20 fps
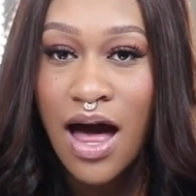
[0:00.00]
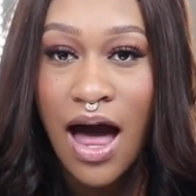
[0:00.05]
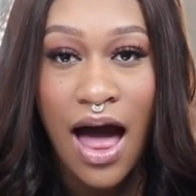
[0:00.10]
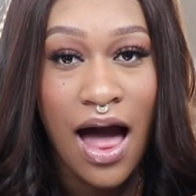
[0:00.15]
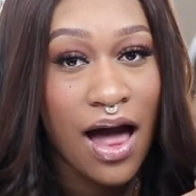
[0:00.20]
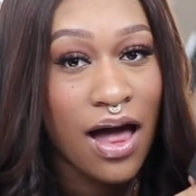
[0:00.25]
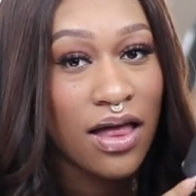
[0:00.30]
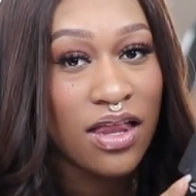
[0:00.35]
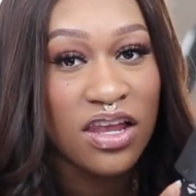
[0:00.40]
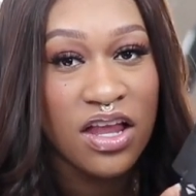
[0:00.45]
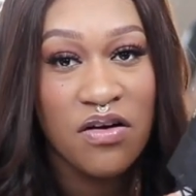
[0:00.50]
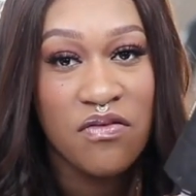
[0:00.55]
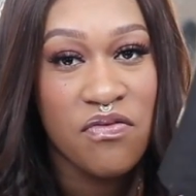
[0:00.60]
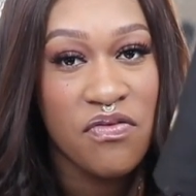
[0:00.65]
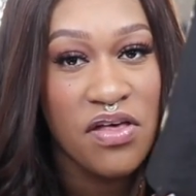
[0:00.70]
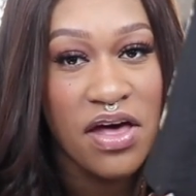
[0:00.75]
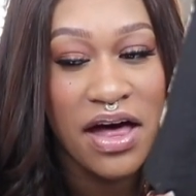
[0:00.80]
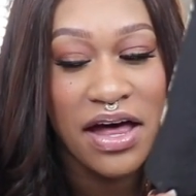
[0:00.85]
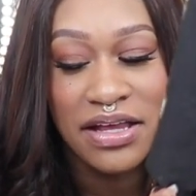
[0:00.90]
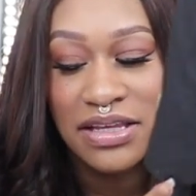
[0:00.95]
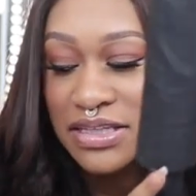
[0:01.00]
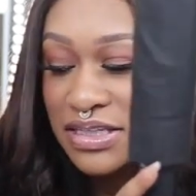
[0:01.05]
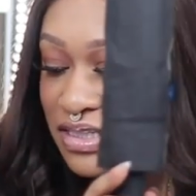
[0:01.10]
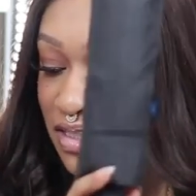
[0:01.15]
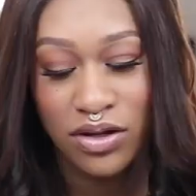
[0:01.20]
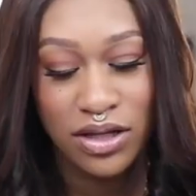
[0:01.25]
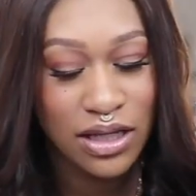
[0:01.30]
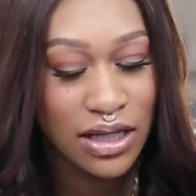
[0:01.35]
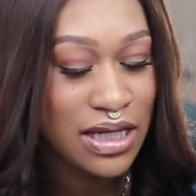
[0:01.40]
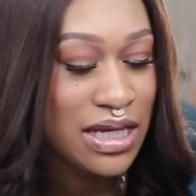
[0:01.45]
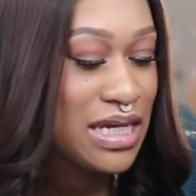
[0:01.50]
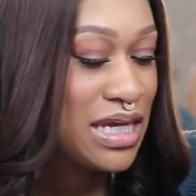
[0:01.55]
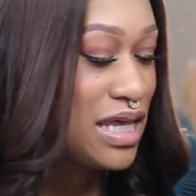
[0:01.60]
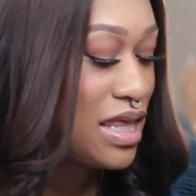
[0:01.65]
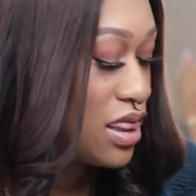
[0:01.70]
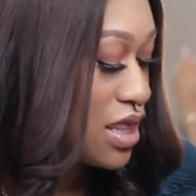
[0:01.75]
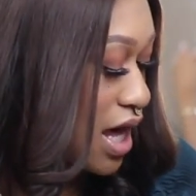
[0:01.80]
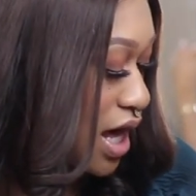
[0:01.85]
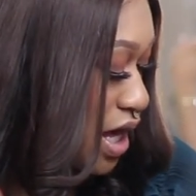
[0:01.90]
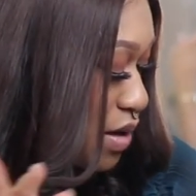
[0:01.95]
I love that. I absolutely
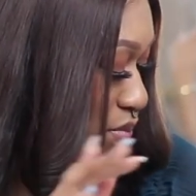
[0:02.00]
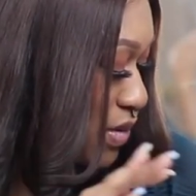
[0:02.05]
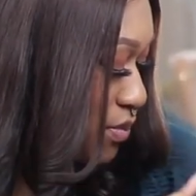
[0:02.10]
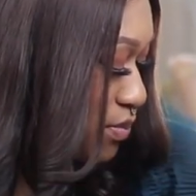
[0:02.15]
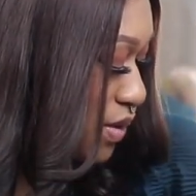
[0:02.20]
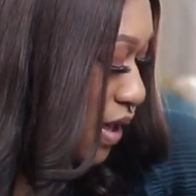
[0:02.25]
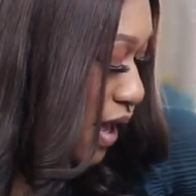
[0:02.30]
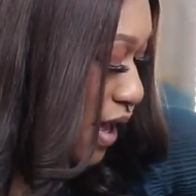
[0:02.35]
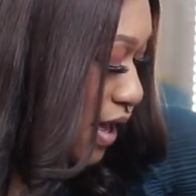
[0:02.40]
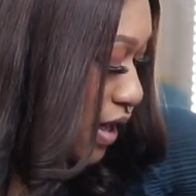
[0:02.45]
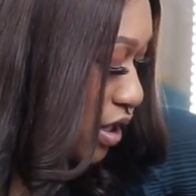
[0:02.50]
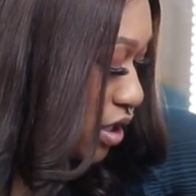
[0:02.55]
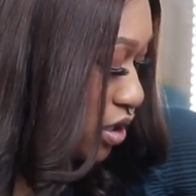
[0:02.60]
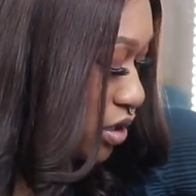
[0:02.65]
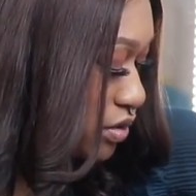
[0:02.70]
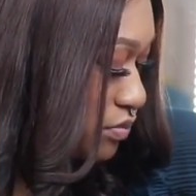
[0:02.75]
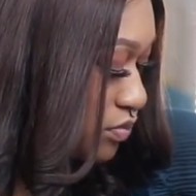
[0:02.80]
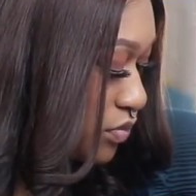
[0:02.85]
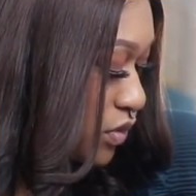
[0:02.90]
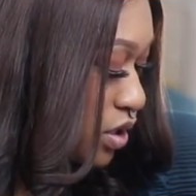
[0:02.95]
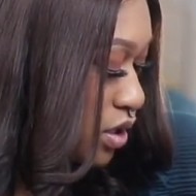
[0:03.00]
need that in my bag.